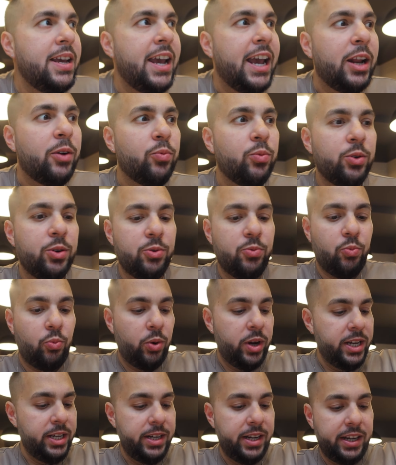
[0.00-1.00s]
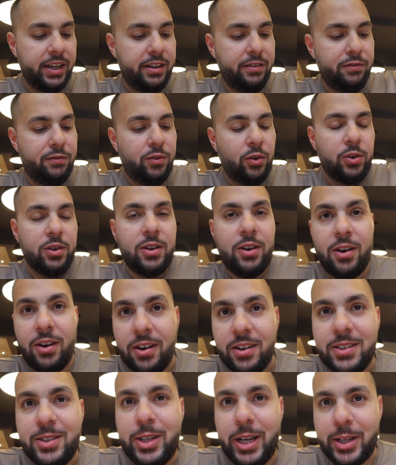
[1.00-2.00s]
And we're waiting for
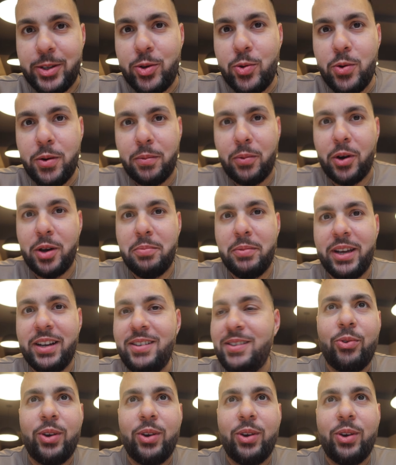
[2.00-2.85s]
our tattoo appointment.